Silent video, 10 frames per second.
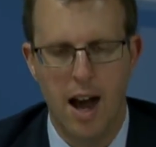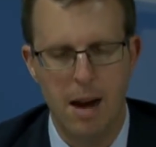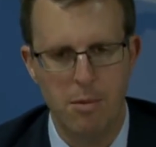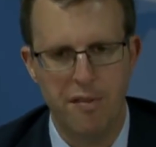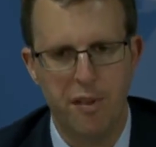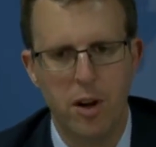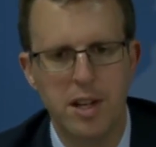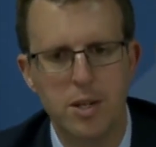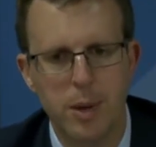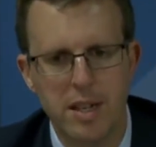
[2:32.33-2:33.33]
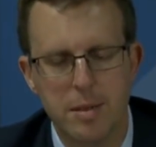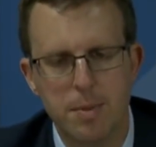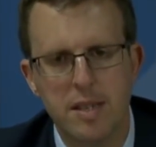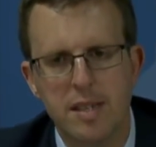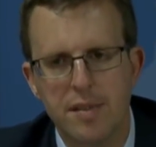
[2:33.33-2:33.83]
I'm referring to a
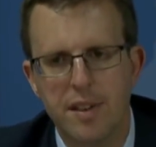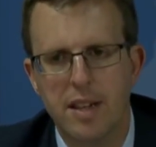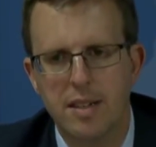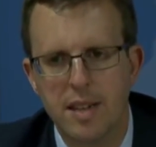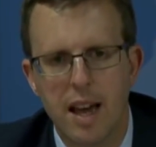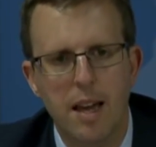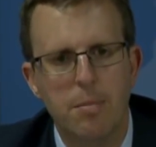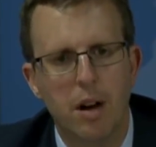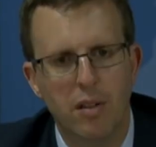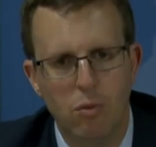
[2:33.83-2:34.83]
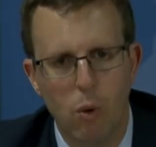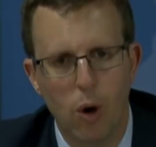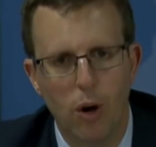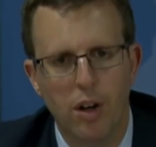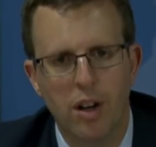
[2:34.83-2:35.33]
specific type of
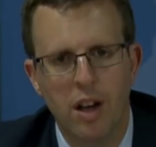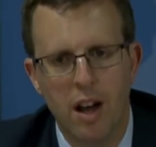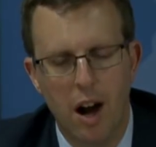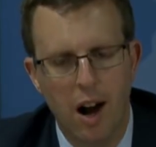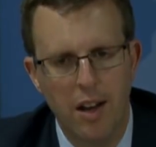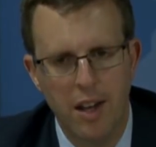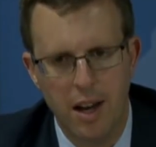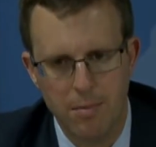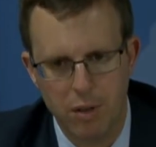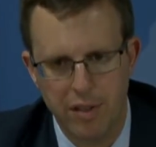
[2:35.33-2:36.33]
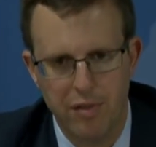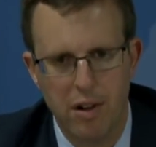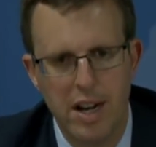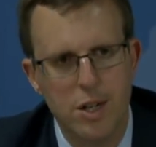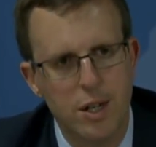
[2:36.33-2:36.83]
work on
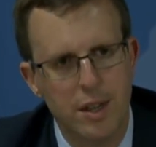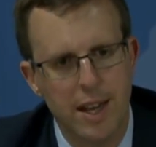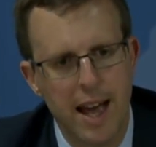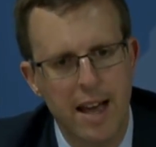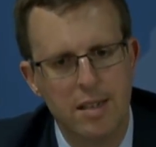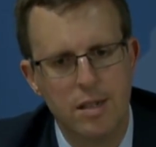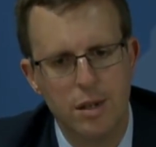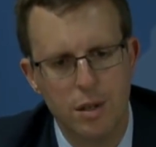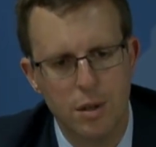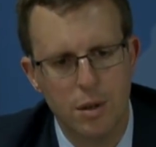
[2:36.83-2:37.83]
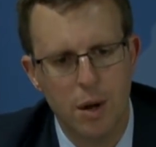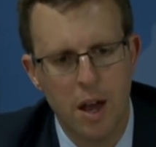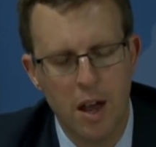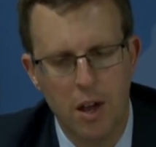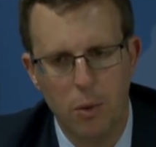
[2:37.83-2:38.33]
nonproliferation that has to do
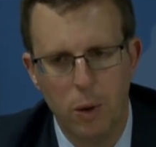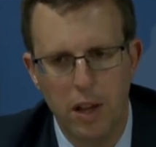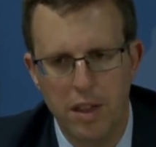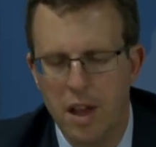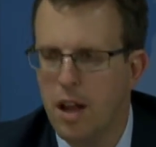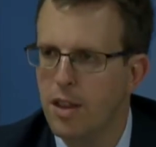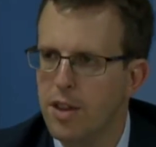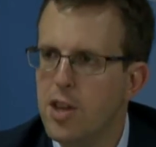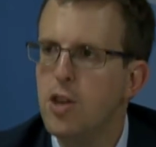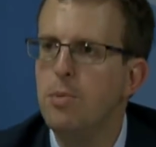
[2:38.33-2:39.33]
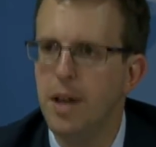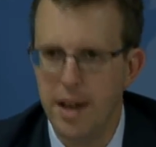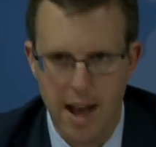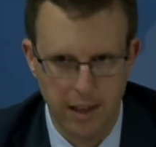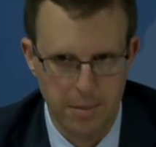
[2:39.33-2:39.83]
with the
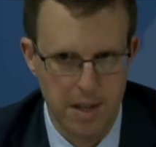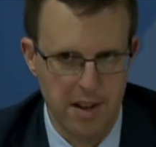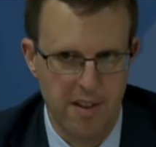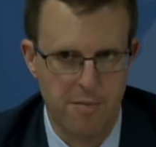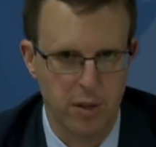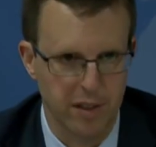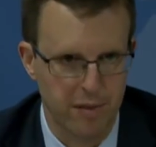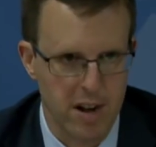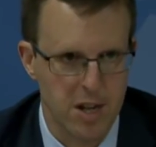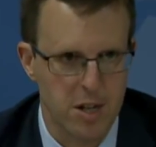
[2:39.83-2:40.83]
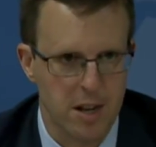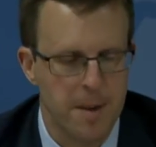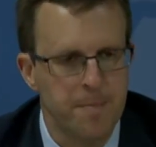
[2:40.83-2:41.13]
human element of proliferation.